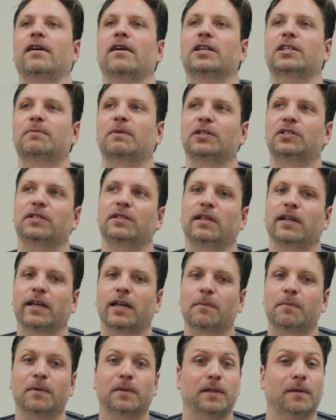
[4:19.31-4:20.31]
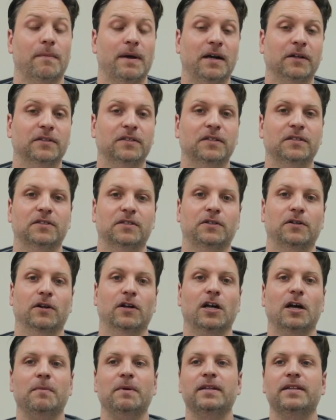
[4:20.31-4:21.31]
especially like up in the mountains, and you're
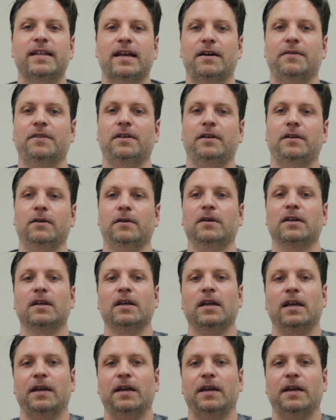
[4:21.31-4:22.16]
coming down the hill